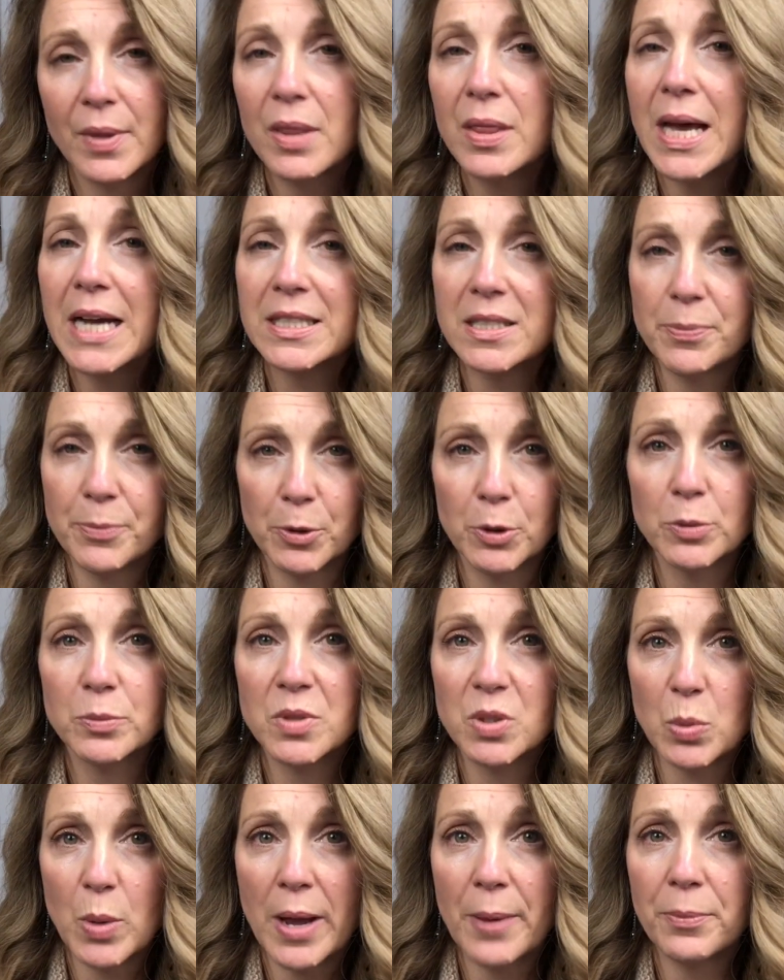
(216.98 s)
That's broom
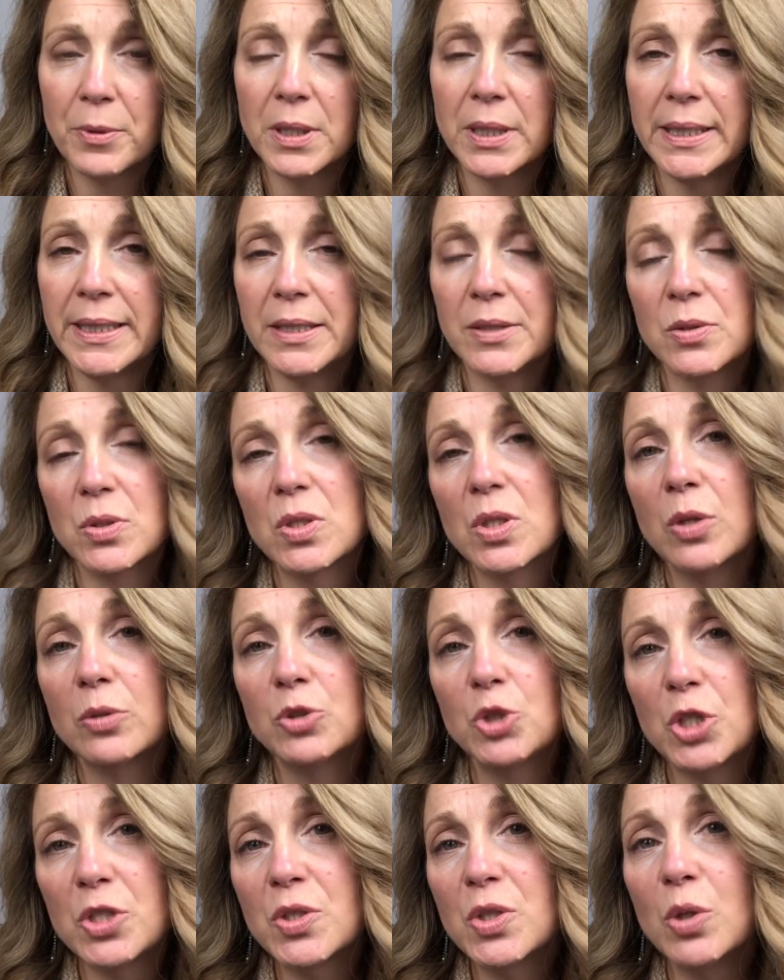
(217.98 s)
swept clean. So
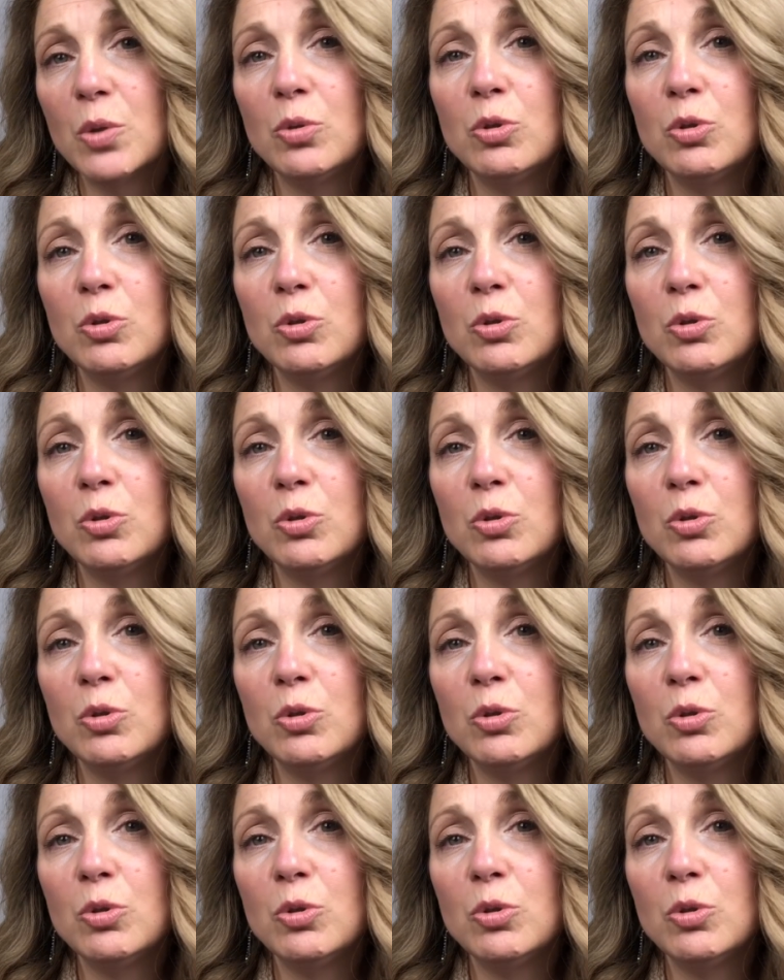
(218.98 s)
just so